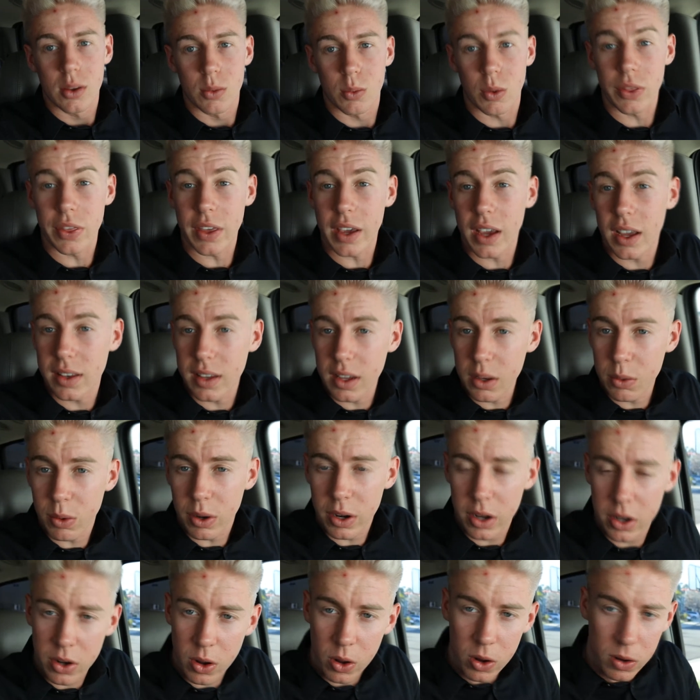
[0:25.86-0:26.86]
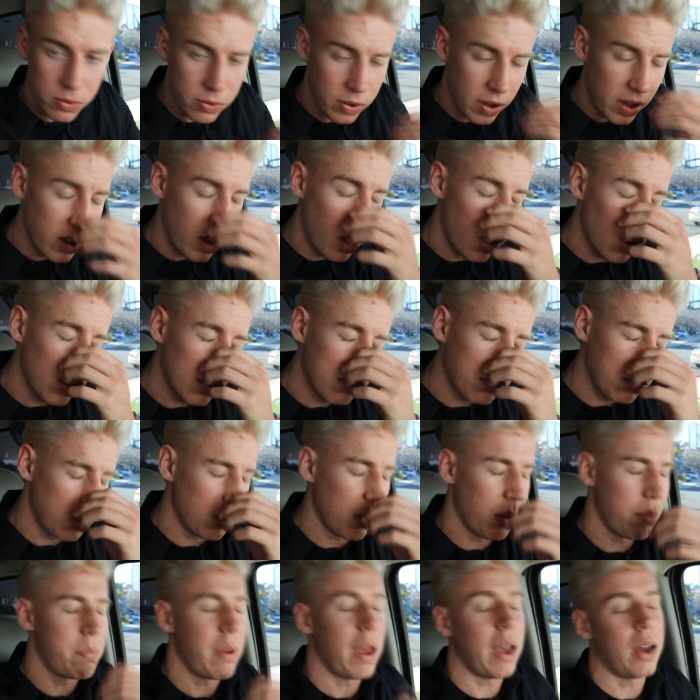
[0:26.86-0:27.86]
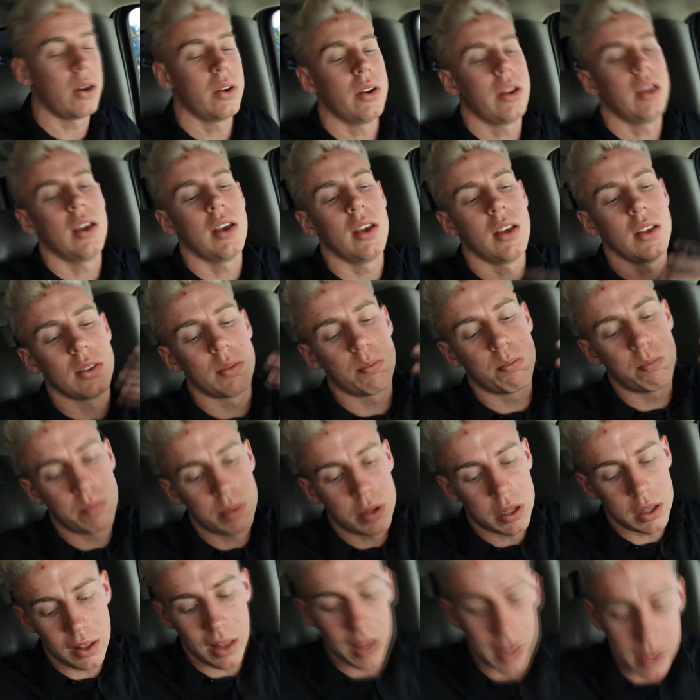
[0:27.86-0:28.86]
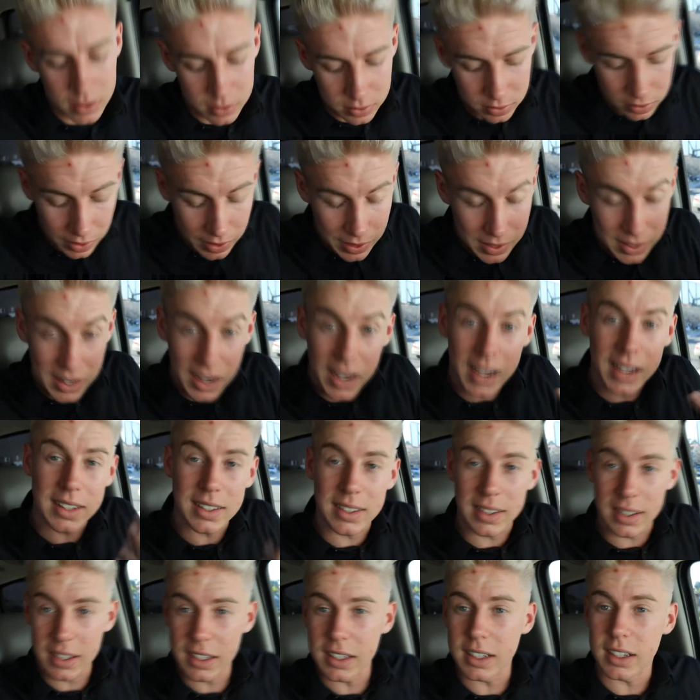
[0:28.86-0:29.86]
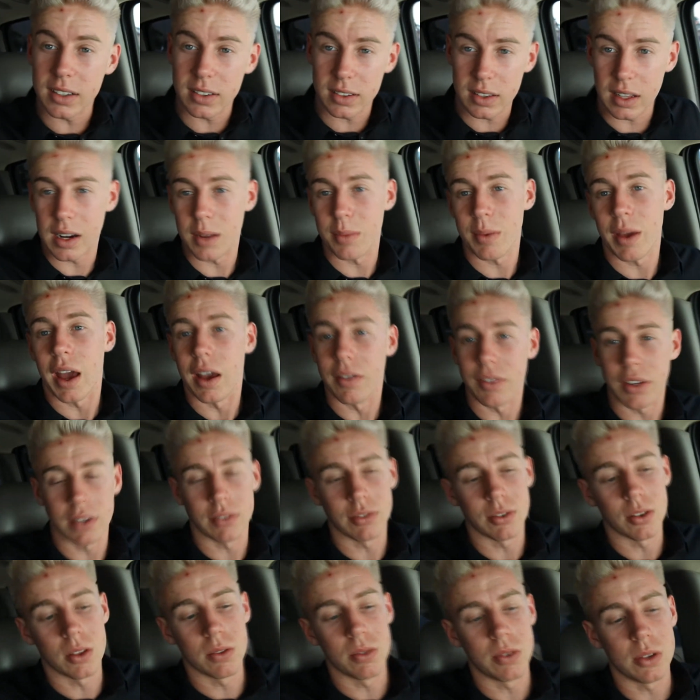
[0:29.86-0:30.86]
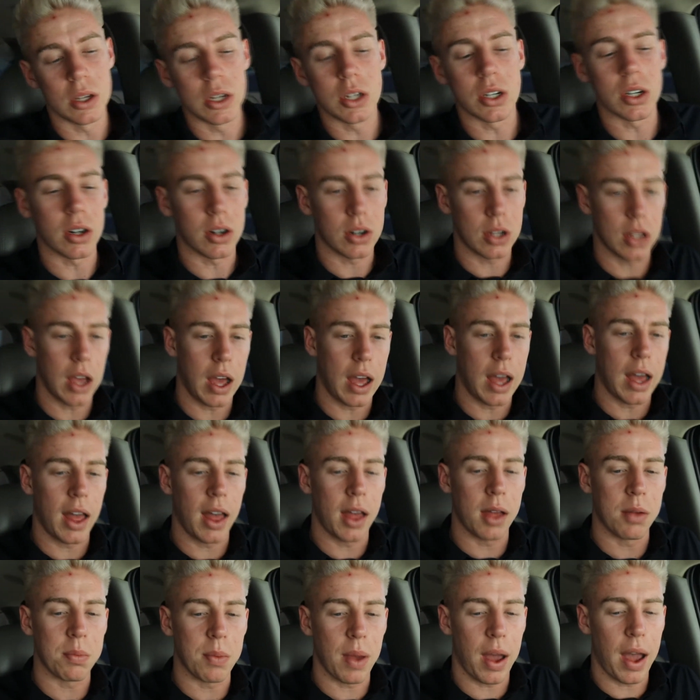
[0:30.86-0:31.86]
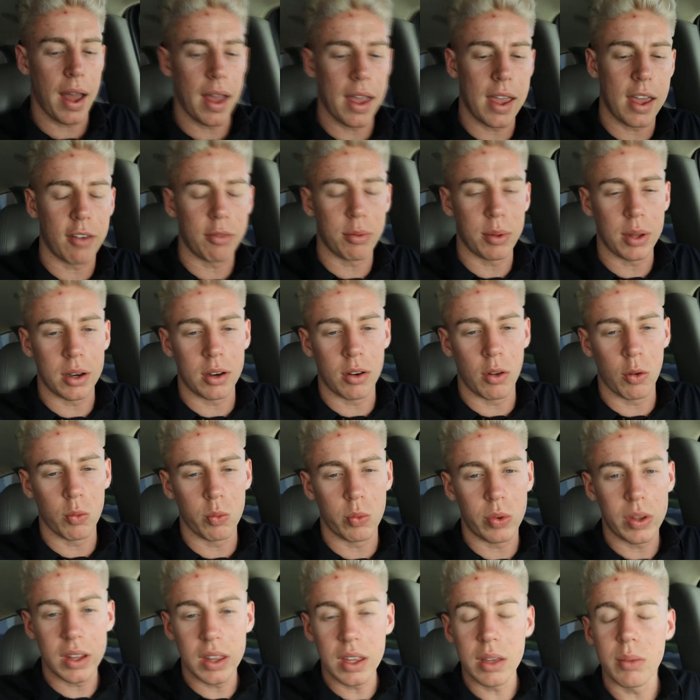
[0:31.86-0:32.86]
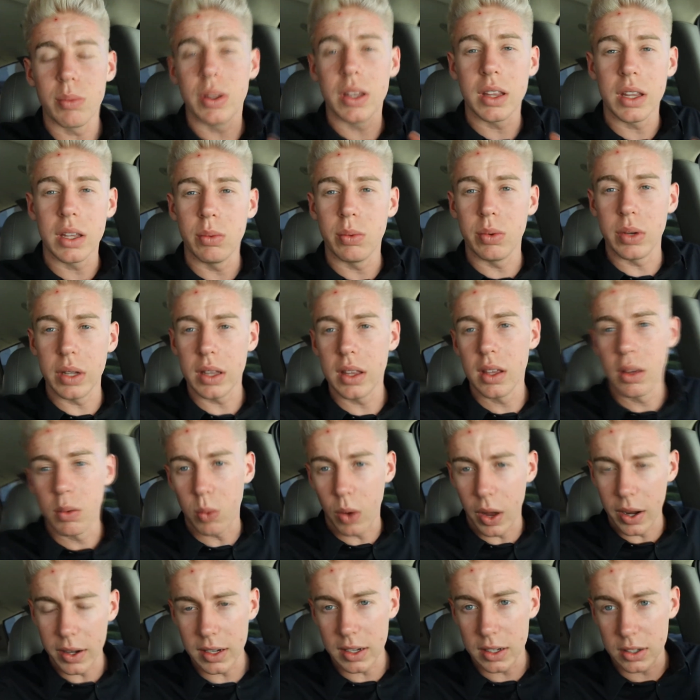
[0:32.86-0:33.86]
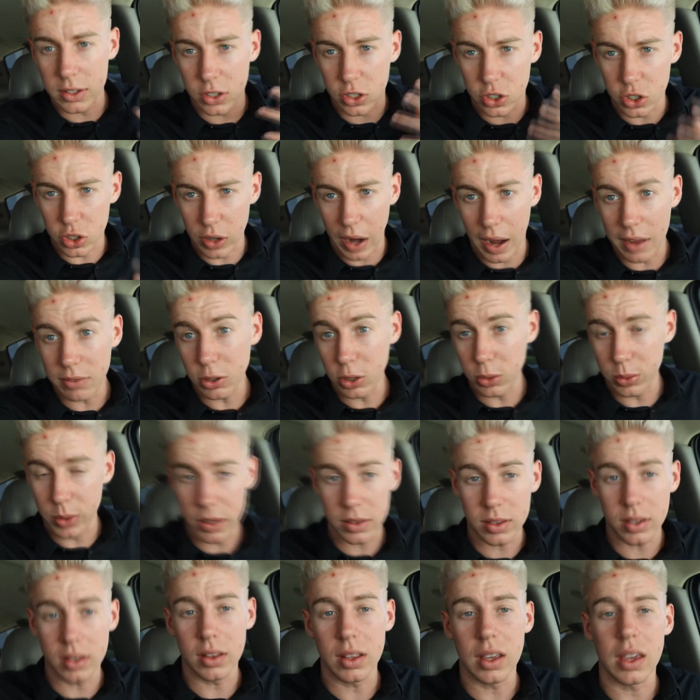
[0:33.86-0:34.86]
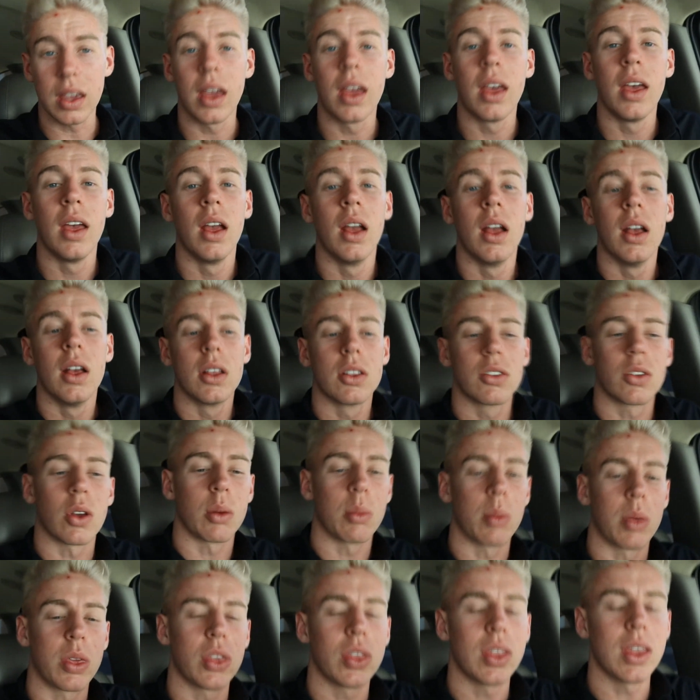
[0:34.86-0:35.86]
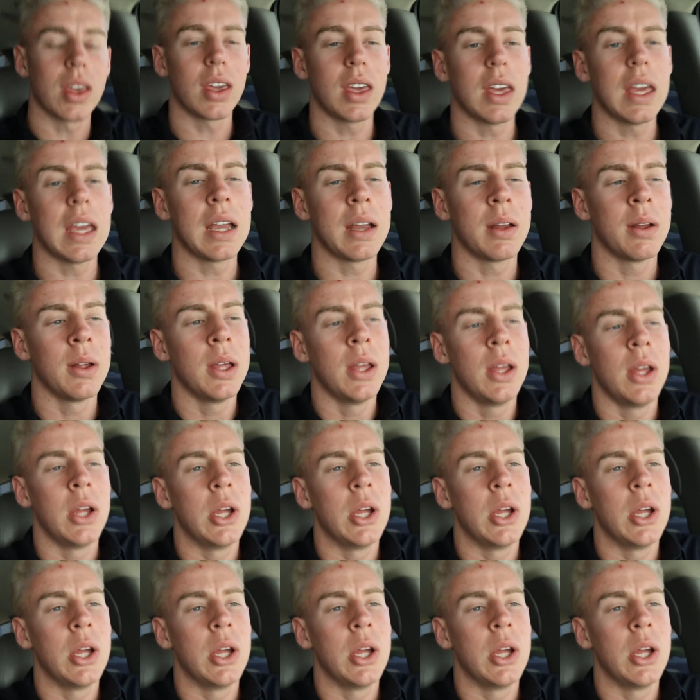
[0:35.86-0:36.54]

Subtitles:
One thing I did want to notify all of you about is plans and ideas that I'm having for the future. I have been really wanting to travel recently, so I'm thinking